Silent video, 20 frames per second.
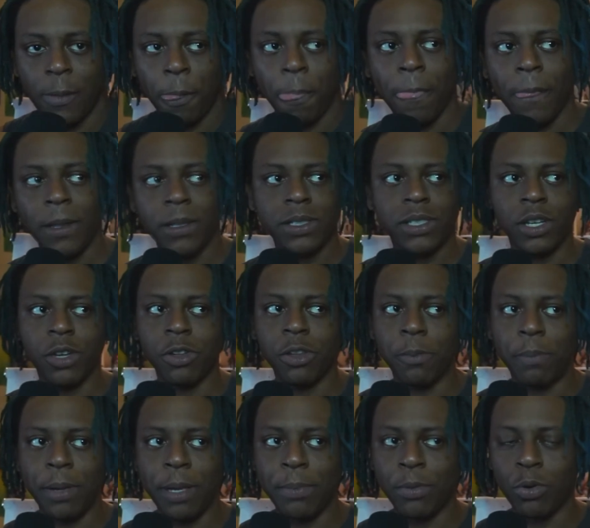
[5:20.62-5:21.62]
So the
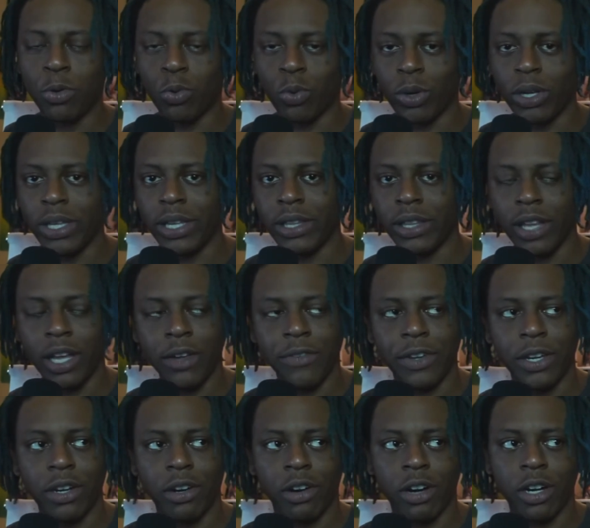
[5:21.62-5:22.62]
people who really love
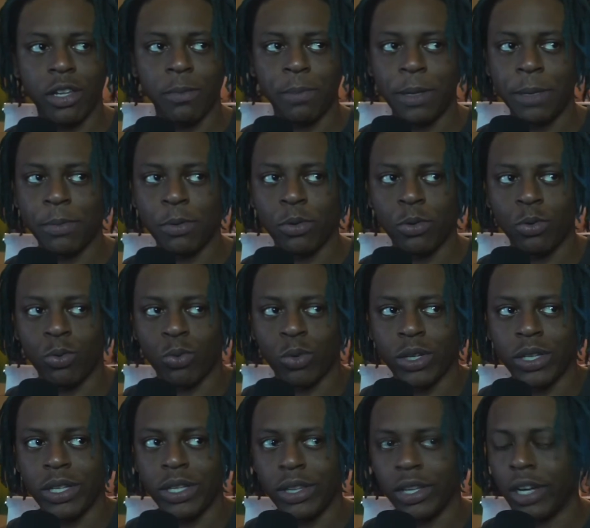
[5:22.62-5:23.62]
it are the people who
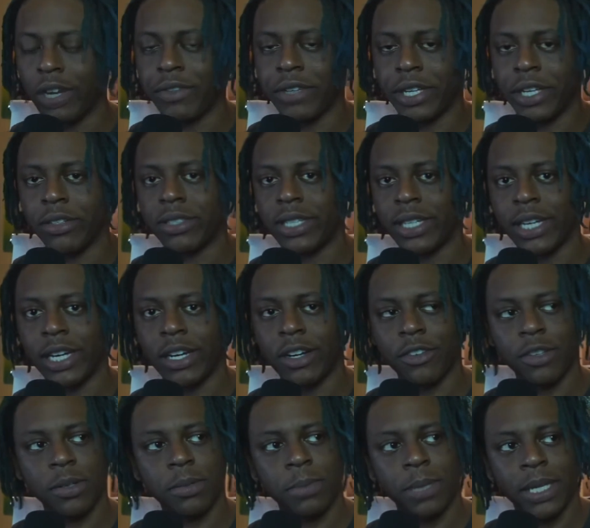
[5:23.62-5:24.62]
really loved Guilty Gear
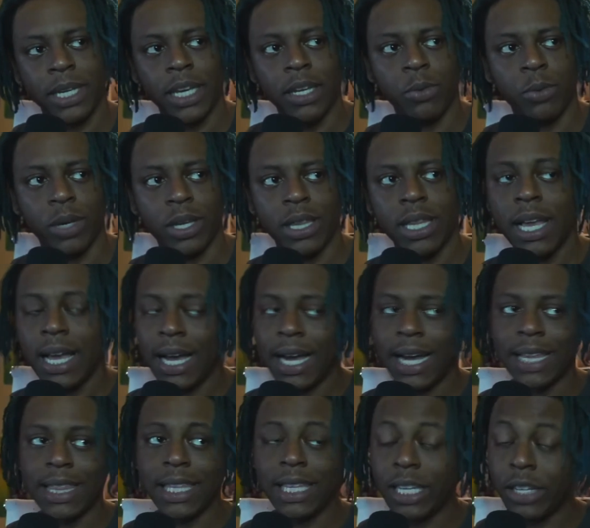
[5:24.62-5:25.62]
to begin with. I
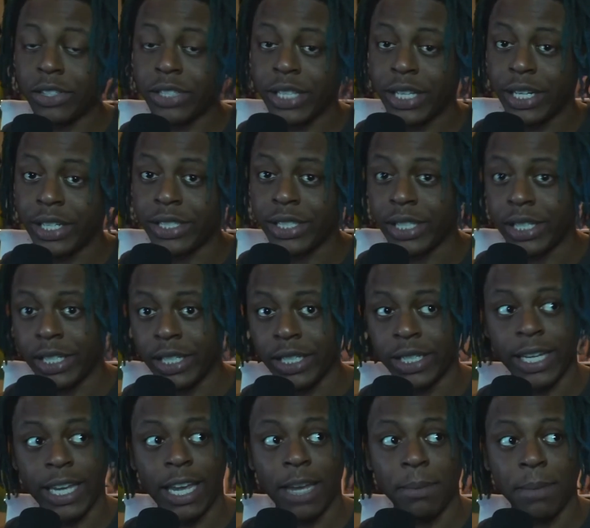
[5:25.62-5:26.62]
think Guilty Gear is a good
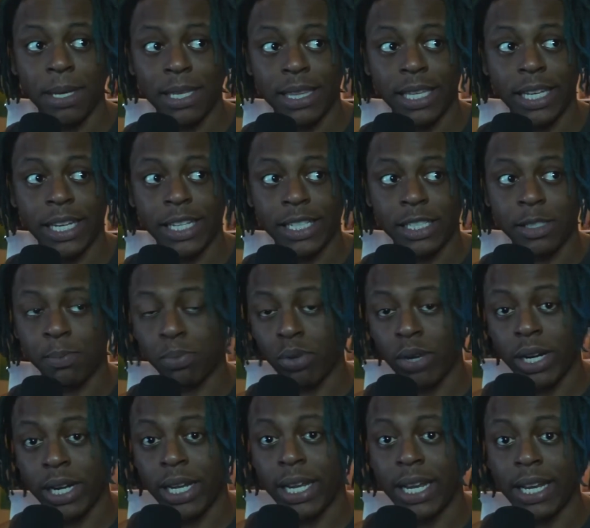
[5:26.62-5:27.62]
game. I think it's
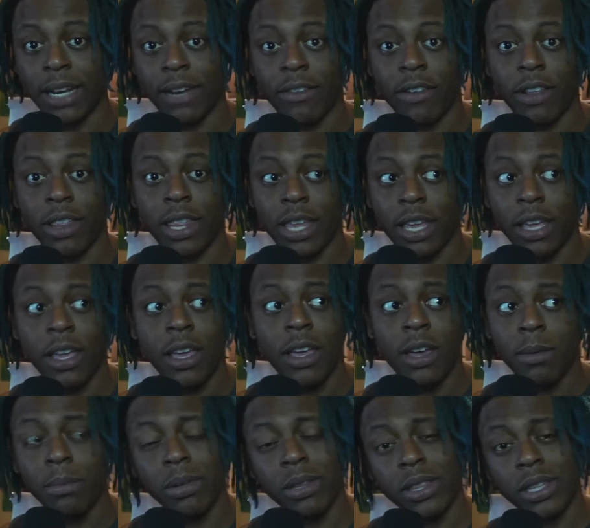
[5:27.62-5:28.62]
pretty and everything,
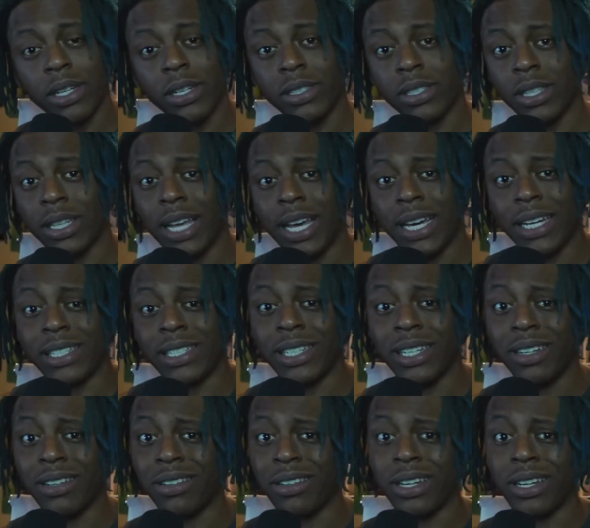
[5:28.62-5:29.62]
but there's a lot of shit
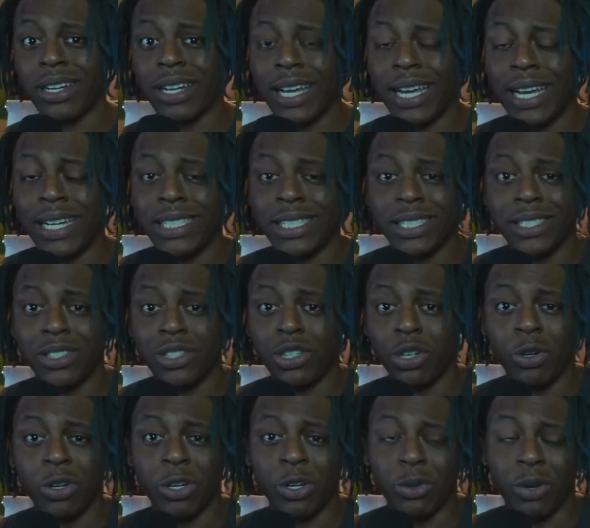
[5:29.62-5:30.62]
on there that I just
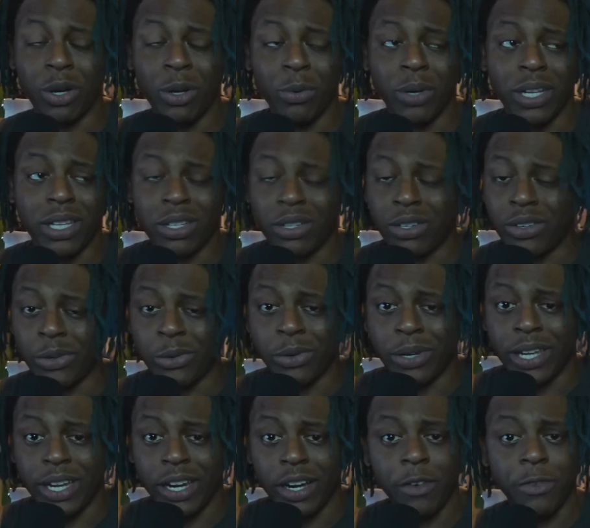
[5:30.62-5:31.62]
don't agree with or don't
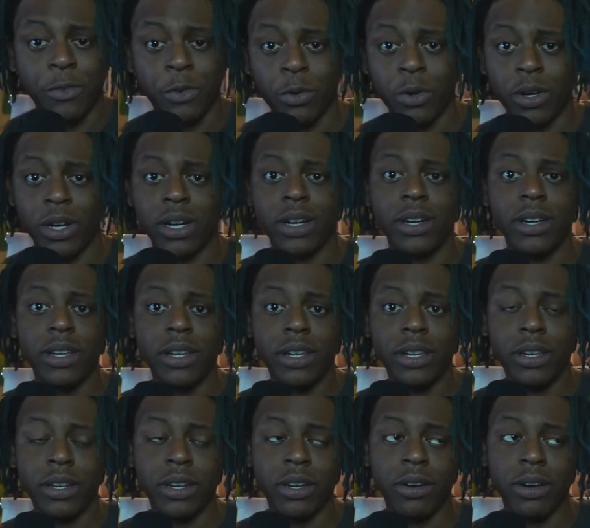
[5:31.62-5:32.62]
care for.
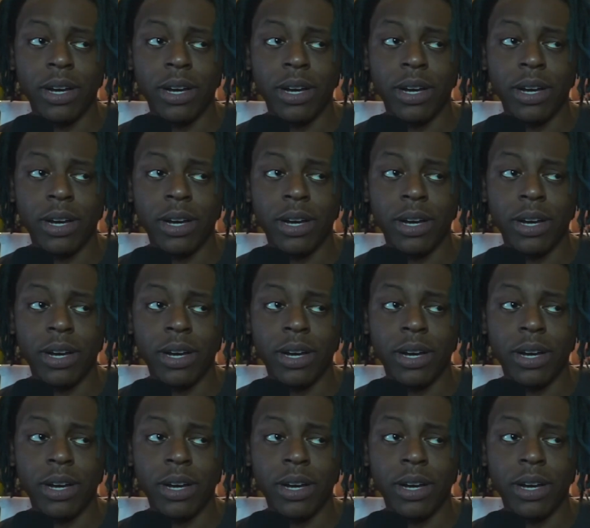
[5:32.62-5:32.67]
You know,